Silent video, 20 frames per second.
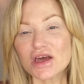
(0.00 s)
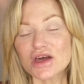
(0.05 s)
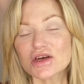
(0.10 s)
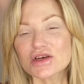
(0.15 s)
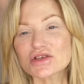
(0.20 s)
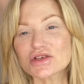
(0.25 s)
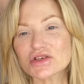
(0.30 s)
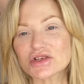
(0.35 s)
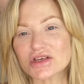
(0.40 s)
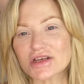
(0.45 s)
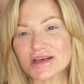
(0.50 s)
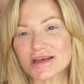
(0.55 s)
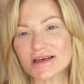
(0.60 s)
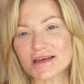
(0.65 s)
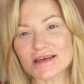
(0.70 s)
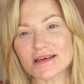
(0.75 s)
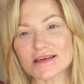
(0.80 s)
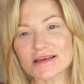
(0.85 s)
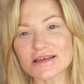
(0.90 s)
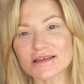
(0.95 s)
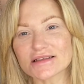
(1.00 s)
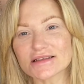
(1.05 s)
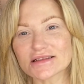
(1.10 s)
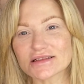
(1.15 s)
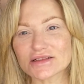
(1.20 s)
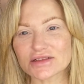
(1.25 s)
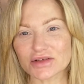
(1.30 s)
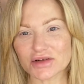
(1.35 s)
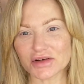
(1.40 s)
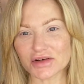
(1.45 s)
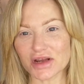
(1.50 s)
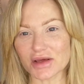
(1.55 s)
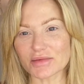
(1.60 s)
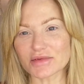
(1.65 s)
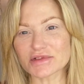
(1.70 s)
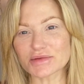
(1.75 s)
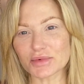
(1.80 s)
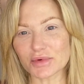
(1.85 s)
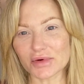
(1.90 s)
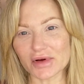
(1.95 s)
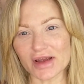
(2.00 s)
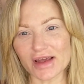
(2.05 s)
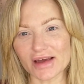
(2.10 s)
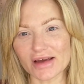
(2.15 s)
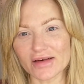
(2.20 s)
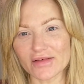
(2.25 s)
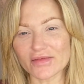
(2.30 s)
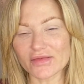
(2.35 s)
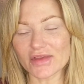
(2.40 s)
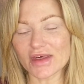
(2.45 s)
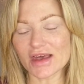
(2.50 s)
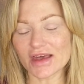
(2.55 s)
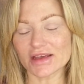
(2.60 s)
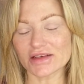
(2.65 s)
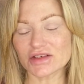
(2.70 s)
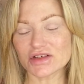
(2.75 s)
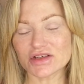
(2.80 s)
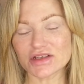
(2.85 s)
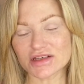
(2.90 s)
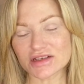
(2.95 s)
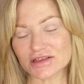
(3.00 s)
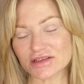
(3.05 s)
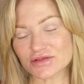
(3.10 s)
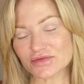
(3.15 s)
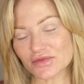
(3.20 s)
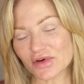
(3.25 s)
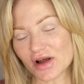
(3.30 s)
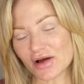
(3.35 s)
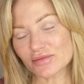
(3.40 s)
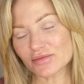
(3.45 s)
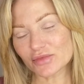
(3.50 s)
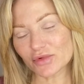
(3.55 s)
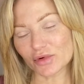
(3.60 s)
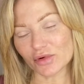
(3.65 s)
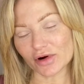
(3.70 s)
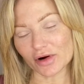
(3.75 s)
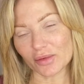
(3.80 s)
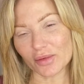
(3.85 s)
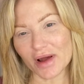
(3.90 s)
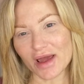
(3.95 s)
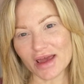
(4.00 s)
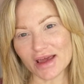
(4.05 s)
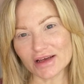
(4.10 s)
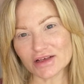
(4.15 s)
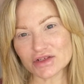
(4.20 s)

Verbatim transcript: She is, her name is Maria, and she's from Norway.